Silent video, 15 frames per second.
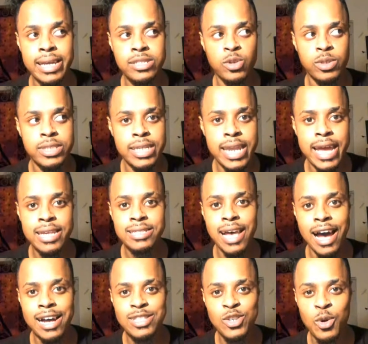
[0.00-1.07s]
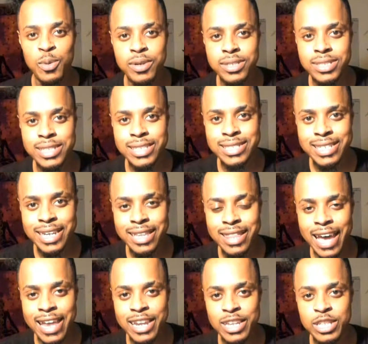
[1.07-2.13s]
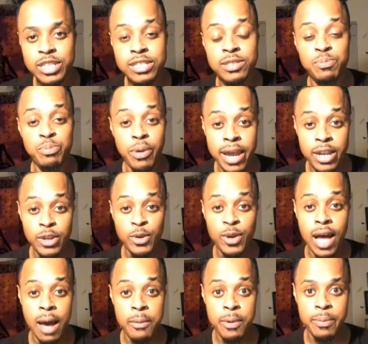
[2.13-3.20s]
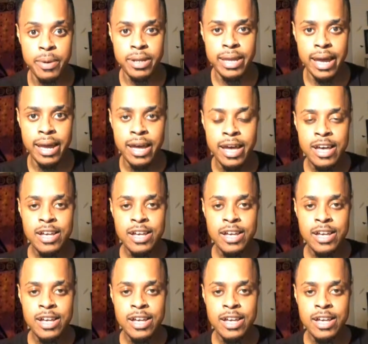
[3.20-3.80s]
So today is October 16th, and it is brand new comic book day.